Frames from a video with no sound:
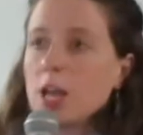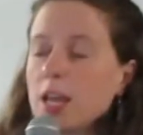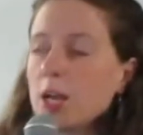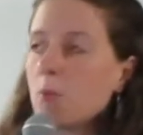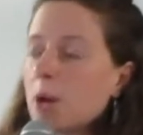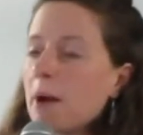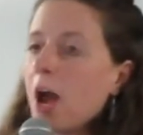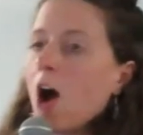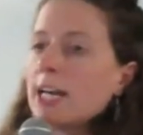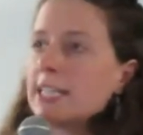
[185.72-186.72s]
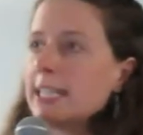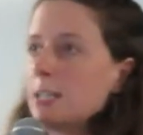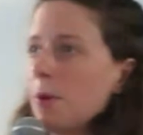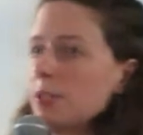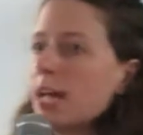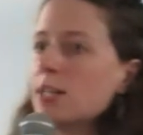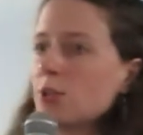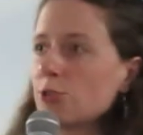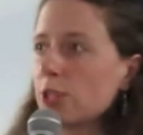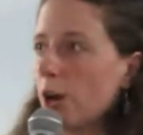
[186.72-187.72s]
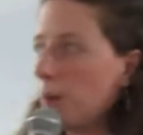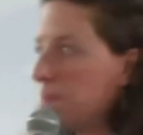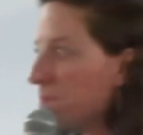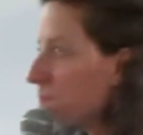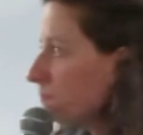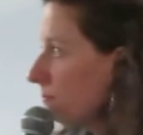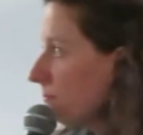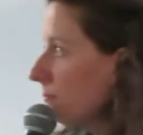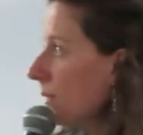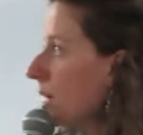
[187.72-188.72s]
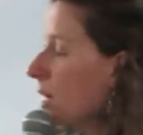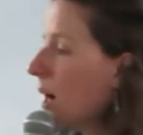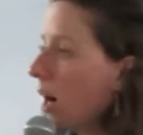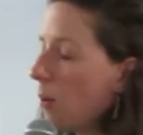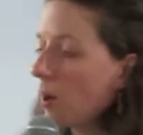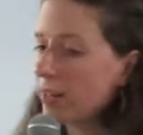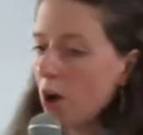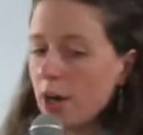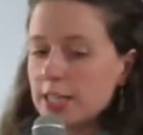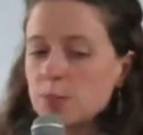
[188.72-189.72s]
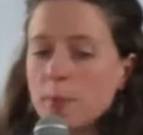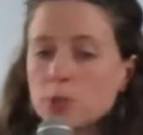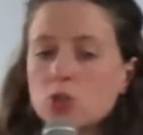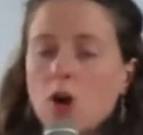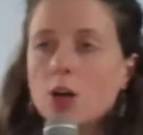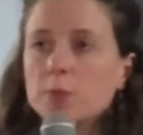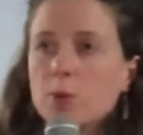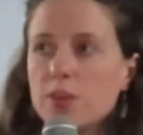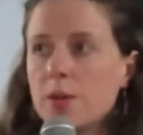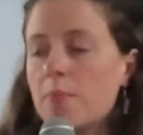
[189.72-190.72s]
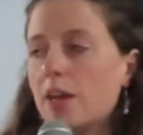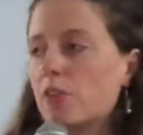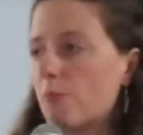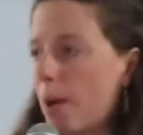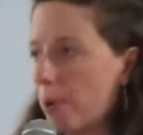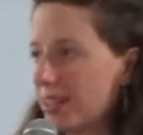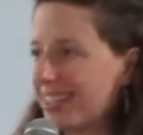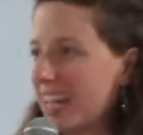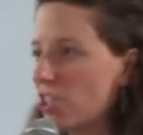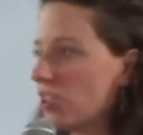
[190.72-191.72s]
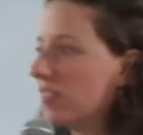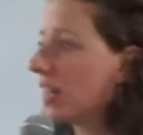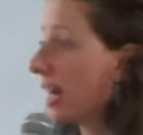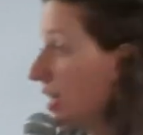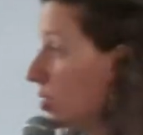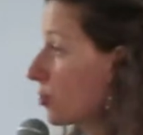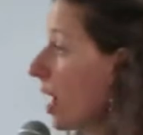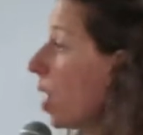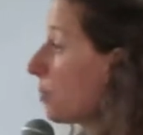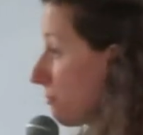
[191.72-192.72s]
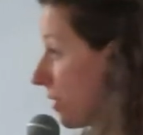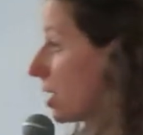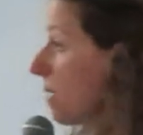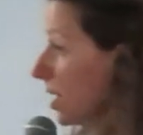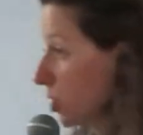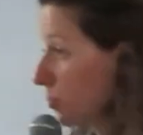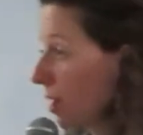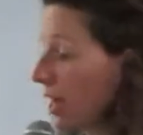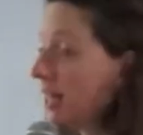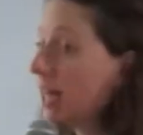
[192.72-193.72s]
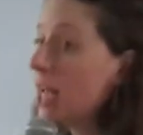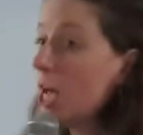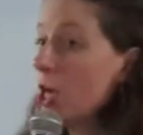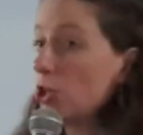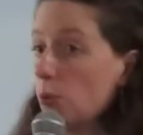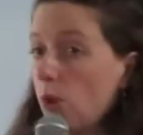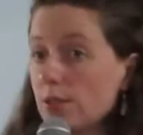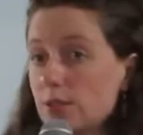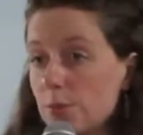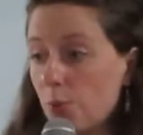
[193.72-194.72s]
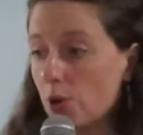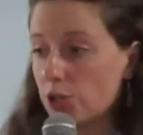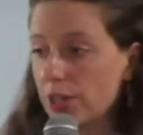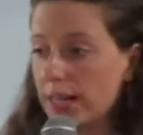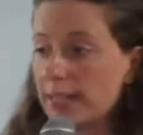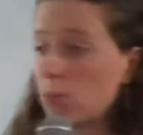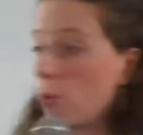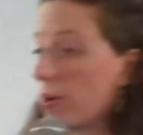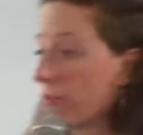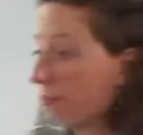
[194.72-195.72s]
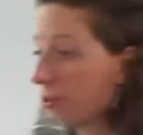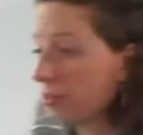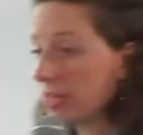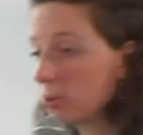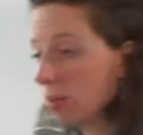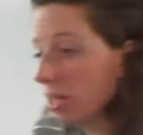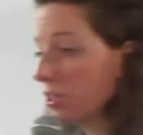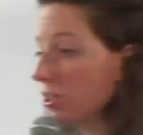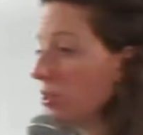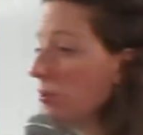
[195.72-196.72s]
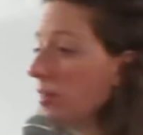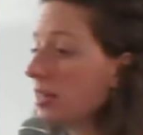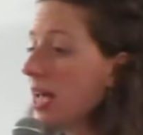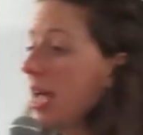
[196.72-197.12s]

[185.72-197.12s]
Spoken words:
In one of my audiences about 10 years ago, one of the audience members called me within a month of my presentation, said, I need your help. A friend of mine is pregnant. She wants an abortion. I said, well, one of the first things we need to do is